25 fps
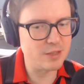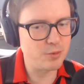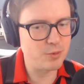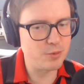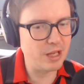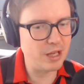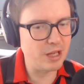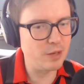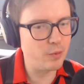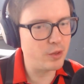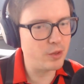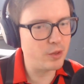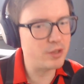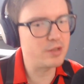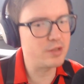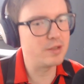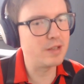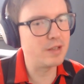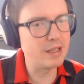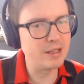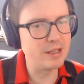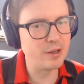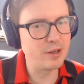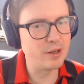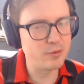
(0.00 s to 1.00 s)
things were getting
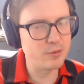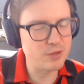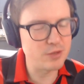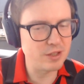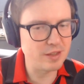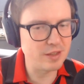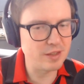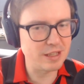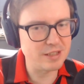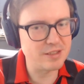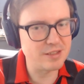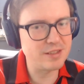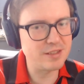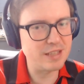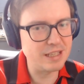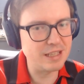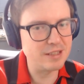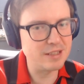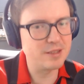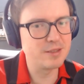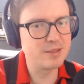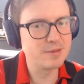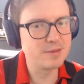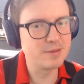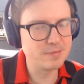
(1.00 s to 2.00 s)
worse, and then obviously things
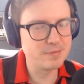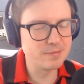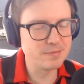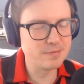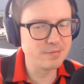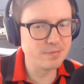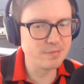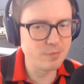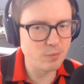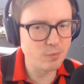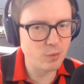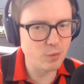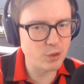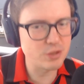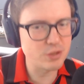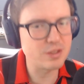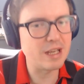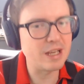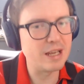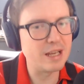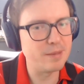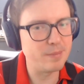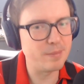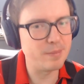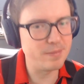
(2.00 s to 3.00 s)
stayed
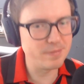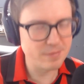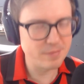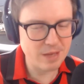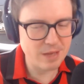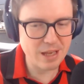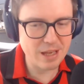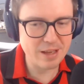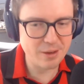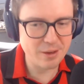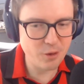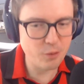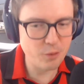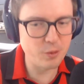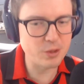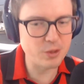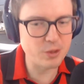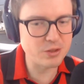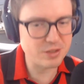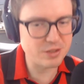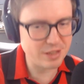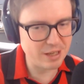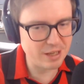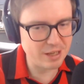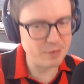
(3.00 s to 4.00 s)
worse and got
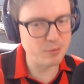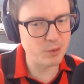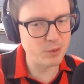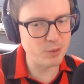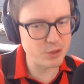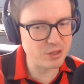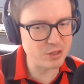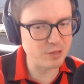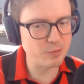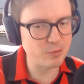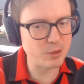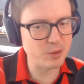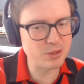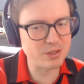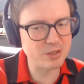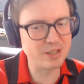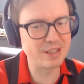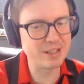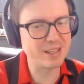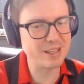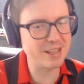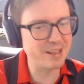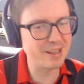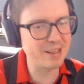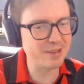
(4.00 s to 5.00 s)
worse and worse and
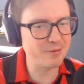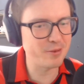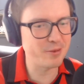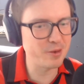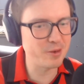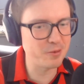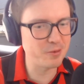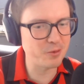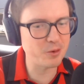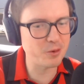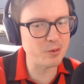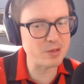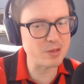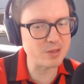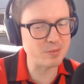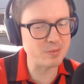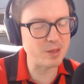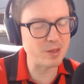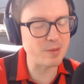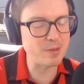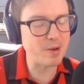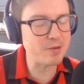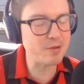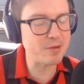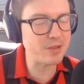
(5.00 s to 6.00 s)
worse for quite
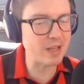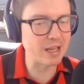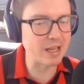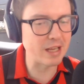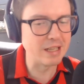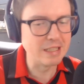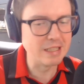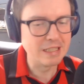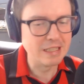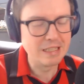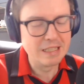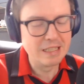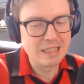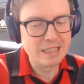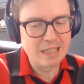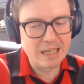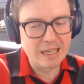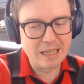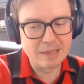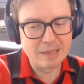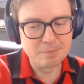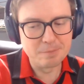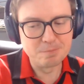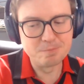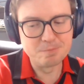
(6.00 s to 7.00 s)
some time after that.
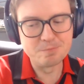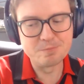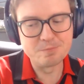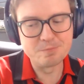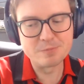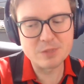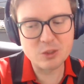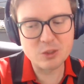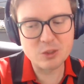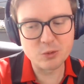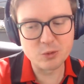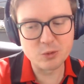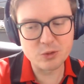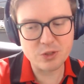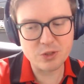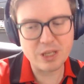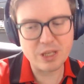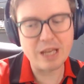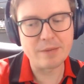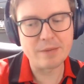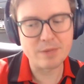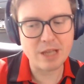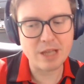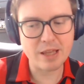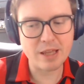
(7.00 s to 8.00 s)
So
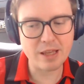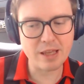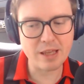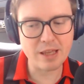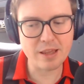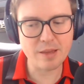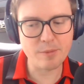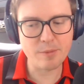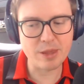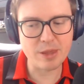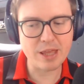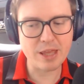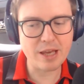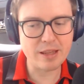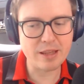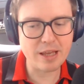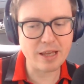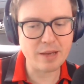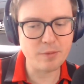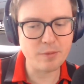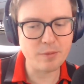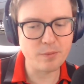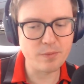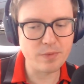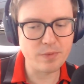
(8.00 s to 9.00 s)
yeah, I mean
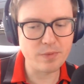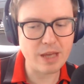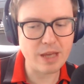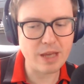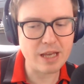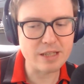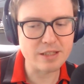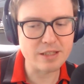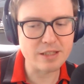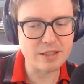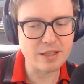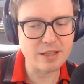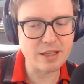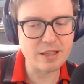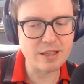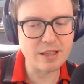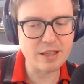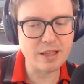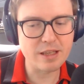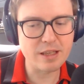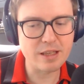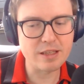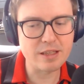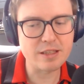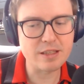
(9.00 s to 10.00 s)
that is
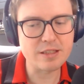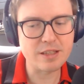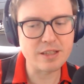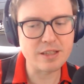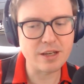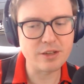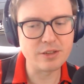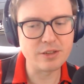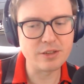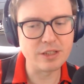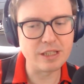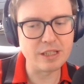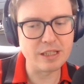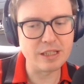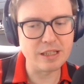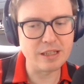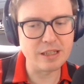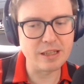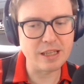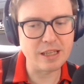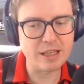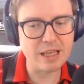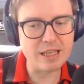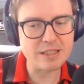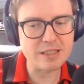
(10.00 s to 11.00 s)

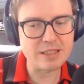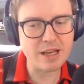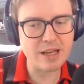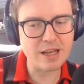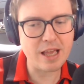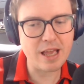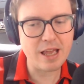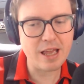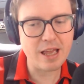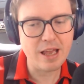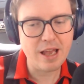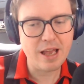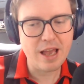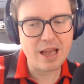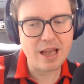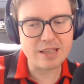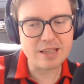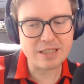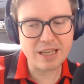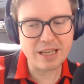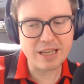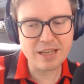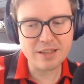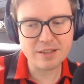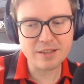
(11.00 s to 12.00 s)
certainly the case, and
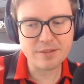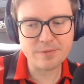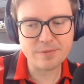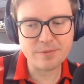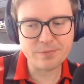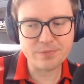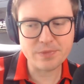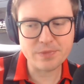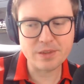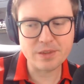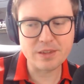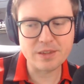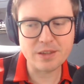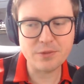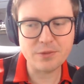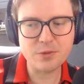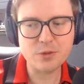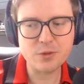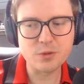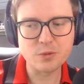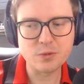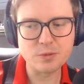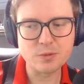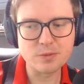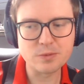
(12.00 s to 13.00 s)
it's kind of
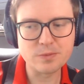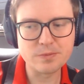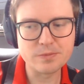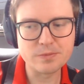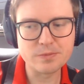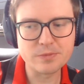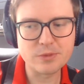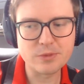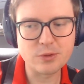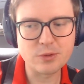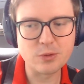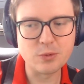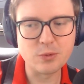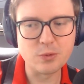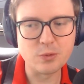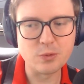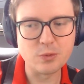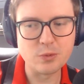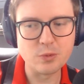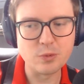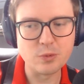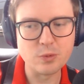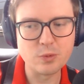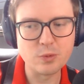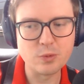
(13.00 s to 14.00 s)
difficult
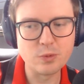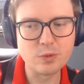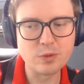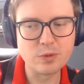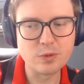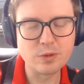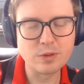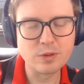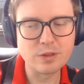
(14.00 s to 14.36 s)
to...